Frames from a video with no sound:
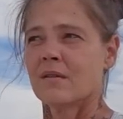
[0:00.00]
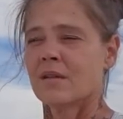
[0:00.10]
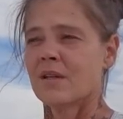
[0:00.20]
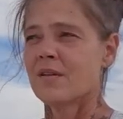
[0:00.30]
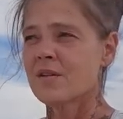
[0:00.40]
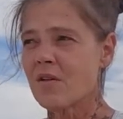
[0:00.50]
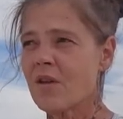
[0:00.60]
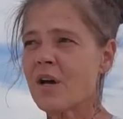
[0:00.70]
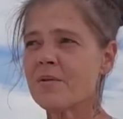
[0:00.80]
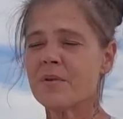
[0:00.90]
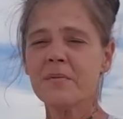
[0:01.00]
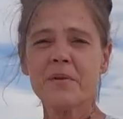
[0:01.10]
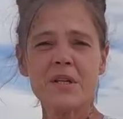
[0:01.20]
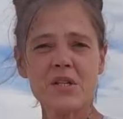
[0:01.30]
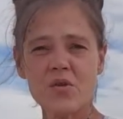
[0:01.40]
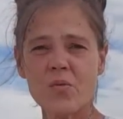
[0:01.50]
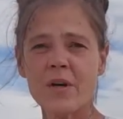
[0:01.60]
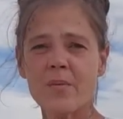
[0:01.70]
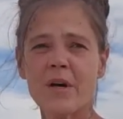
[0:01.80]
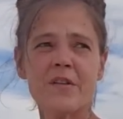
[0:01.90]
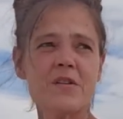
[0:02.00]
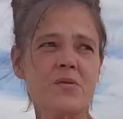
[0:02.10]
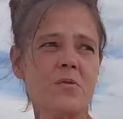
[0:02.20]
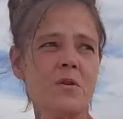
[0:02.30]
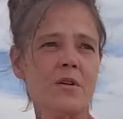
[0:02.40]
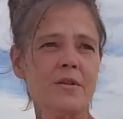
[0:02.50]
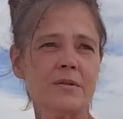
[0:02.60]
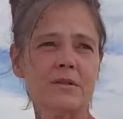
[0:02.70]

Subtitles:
And there's a lot of people that swear by this water.